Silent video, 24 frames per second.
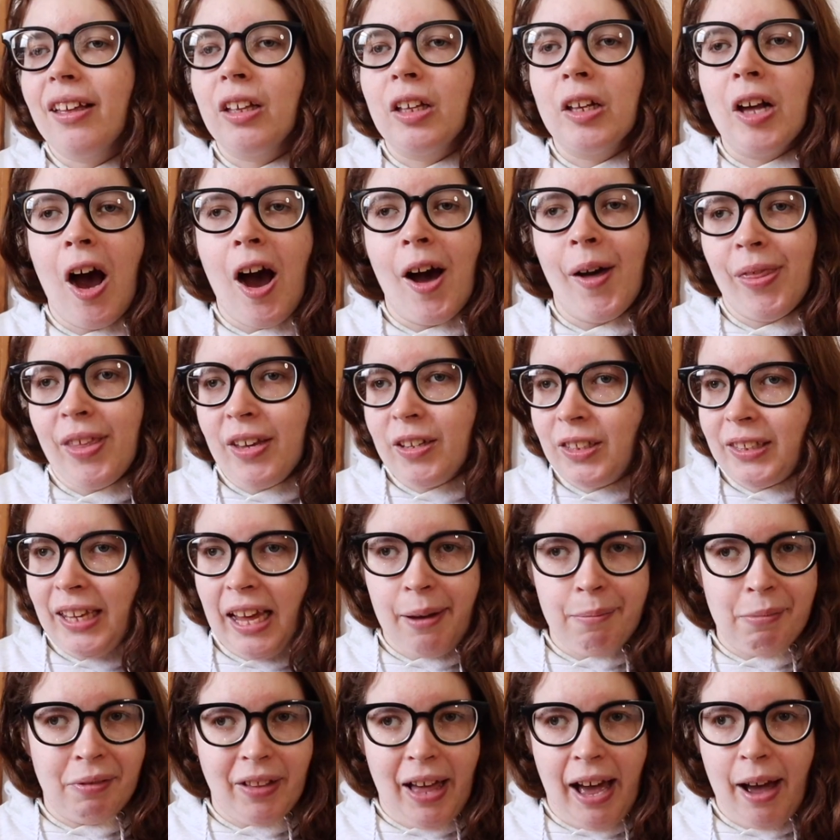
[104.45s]
Not the
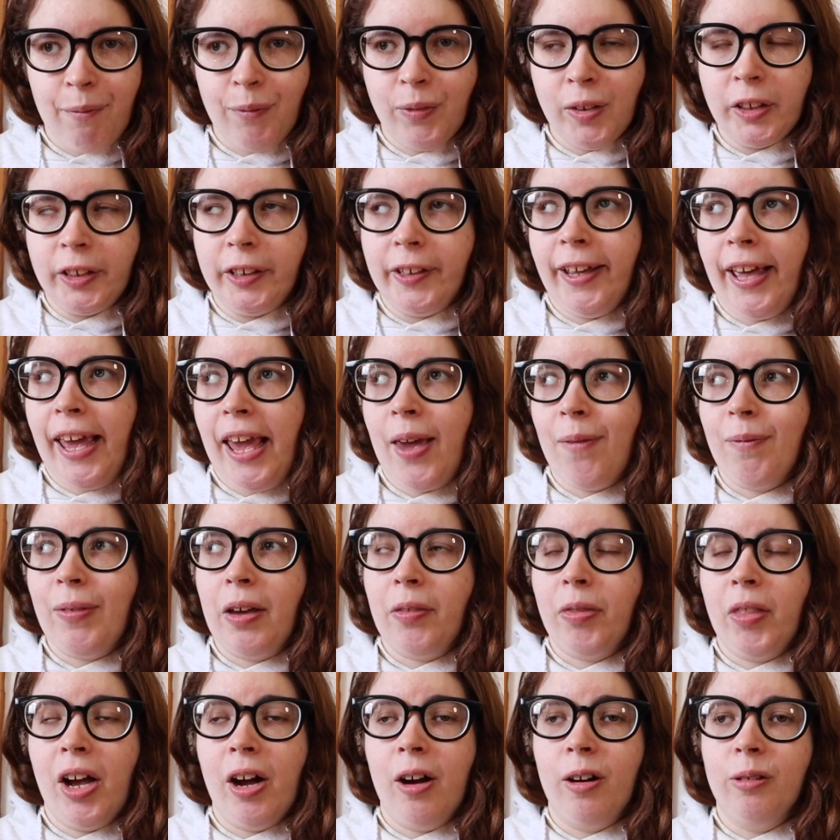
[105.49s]
same level,
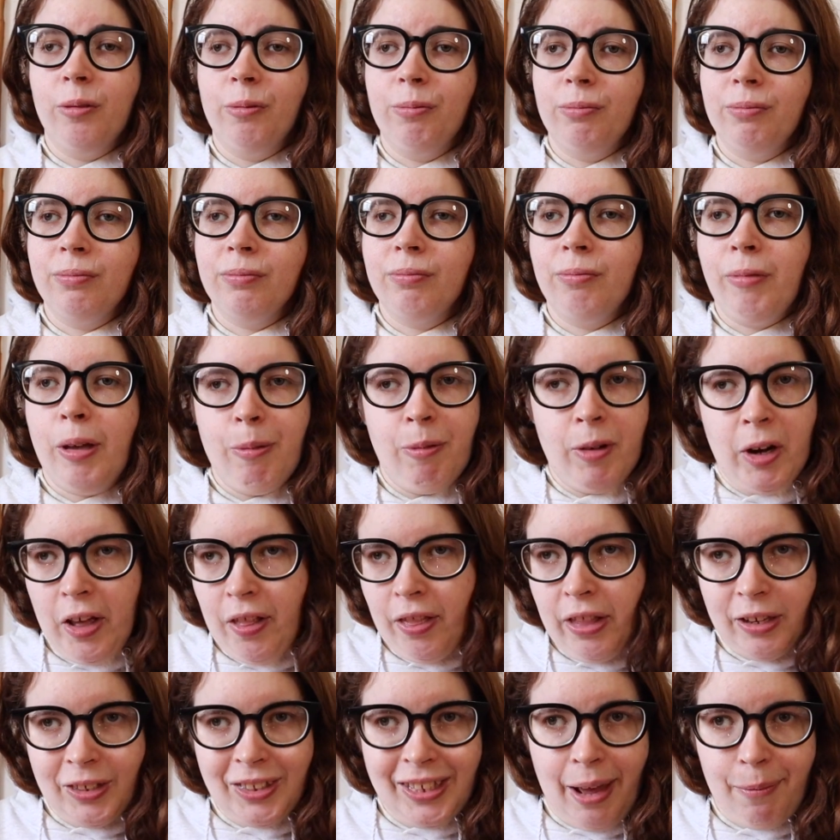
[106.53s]
even though we were in
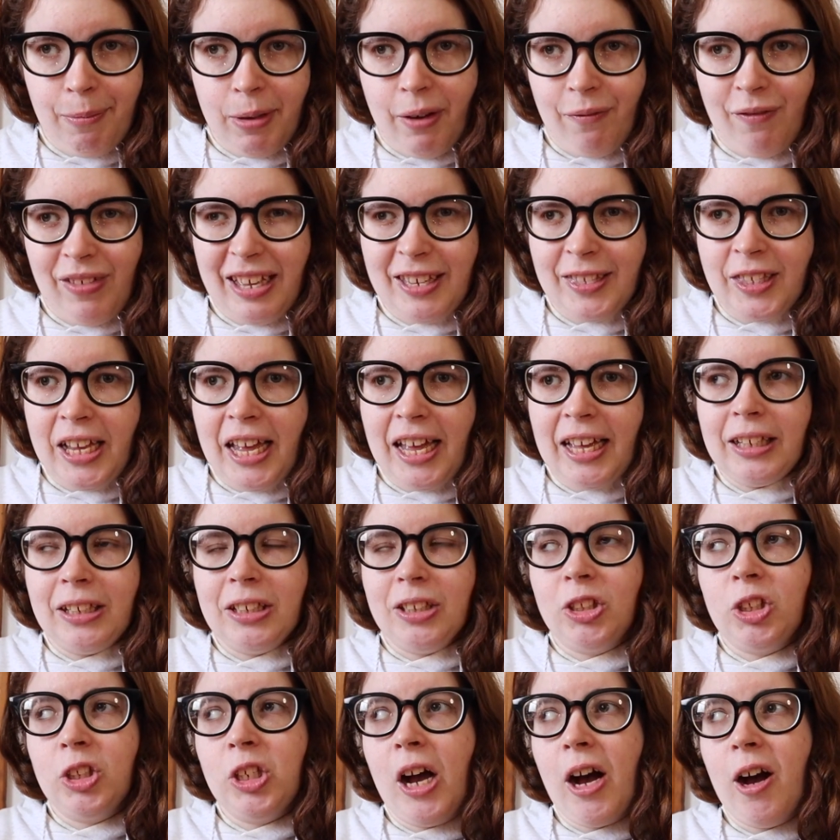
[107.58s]
the same division.
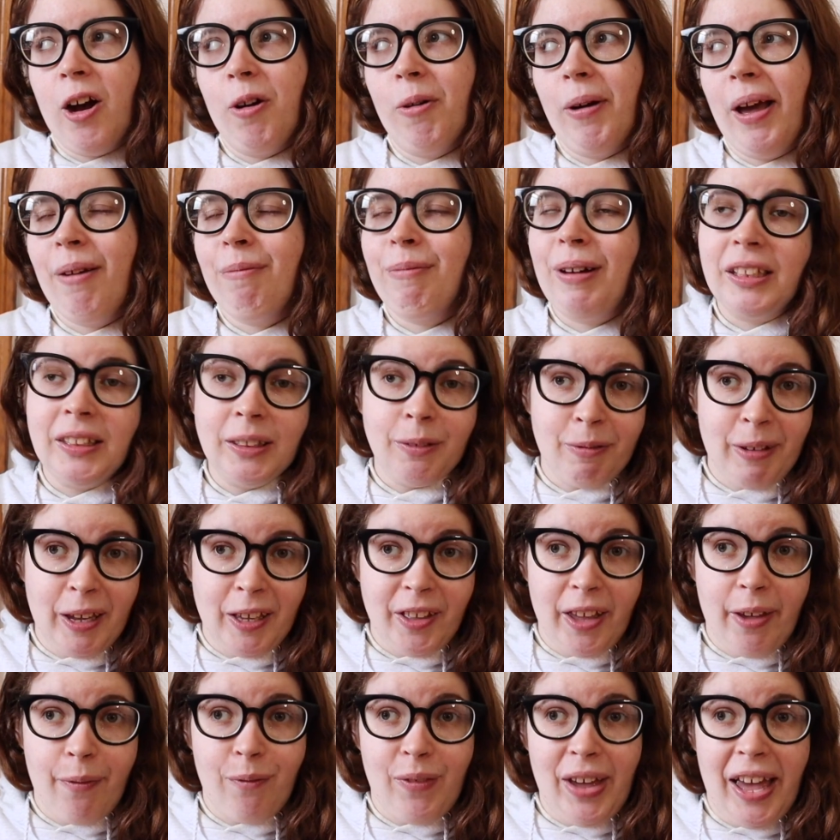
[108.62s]
So it wasn't
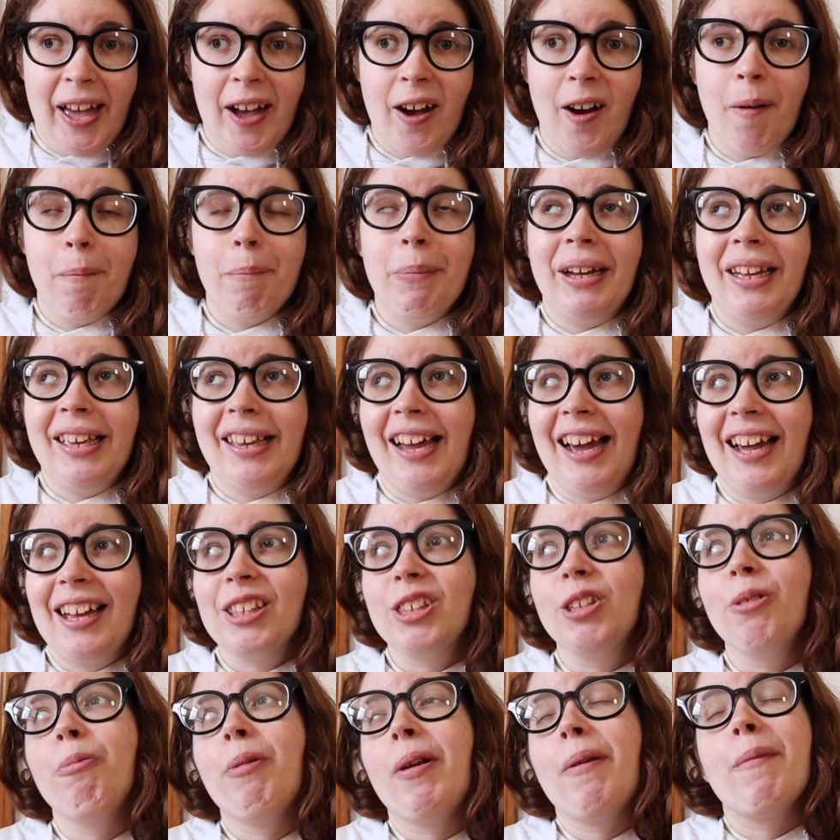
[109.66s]
really fair. But
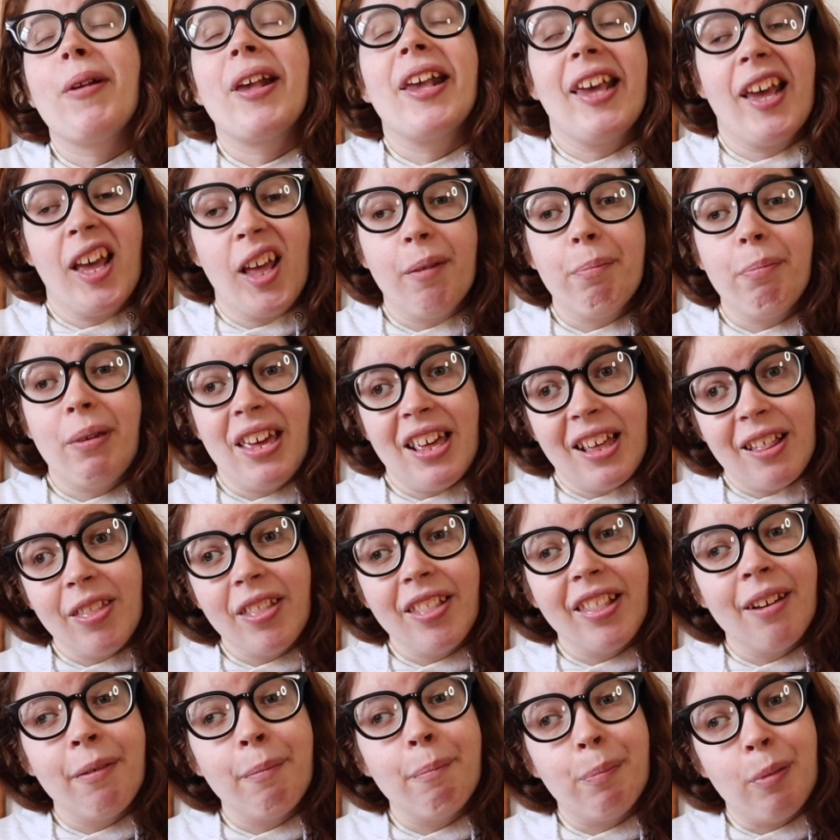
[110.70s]
yes, we did
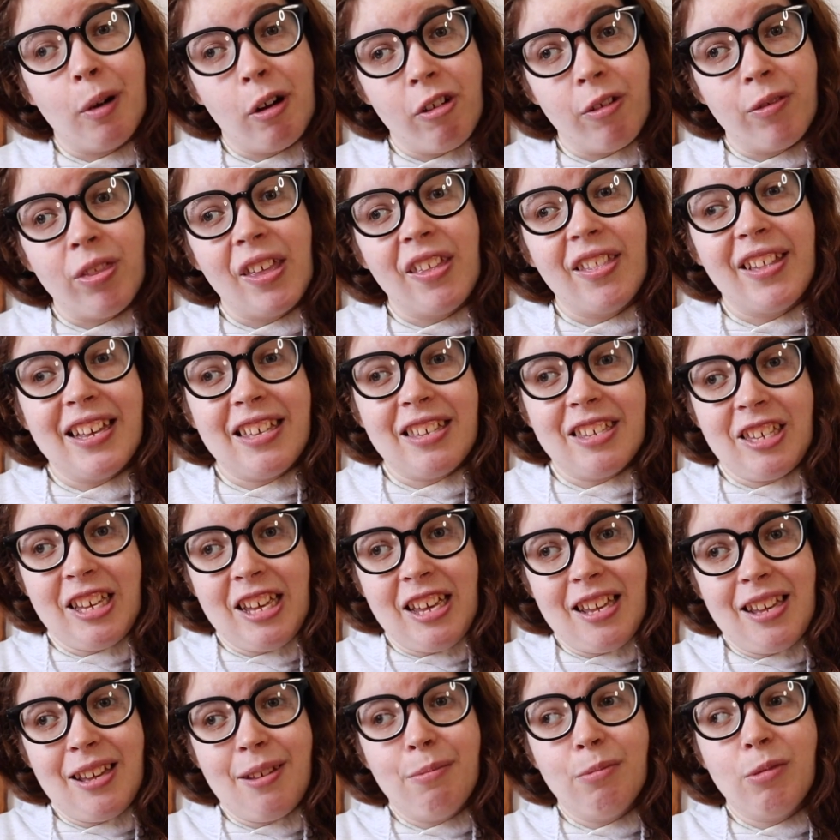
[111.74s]
beat the, both of the
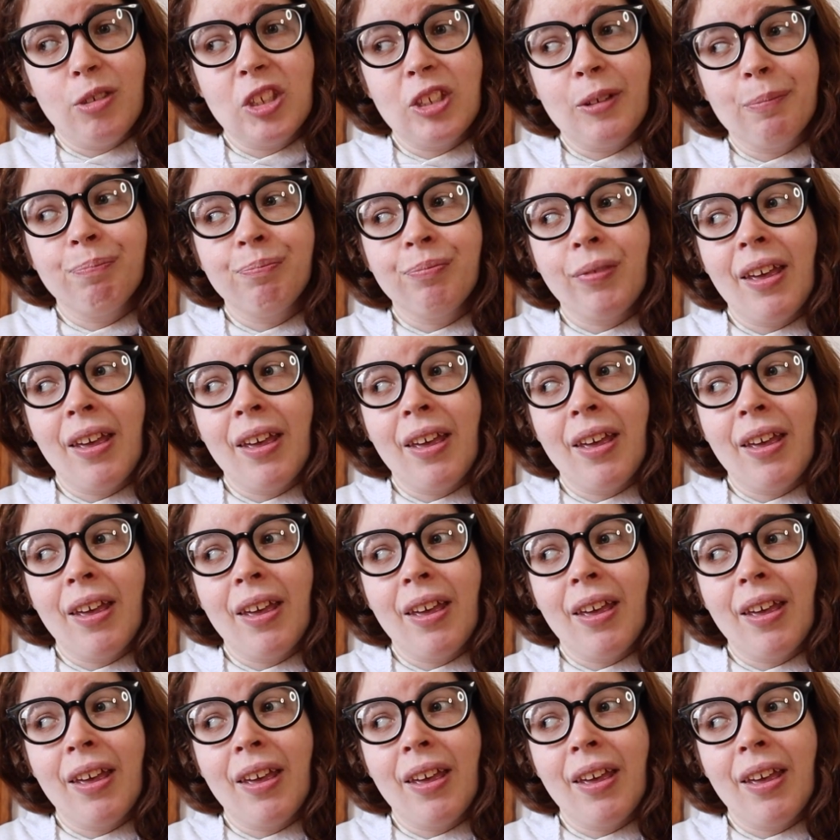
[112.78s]
teams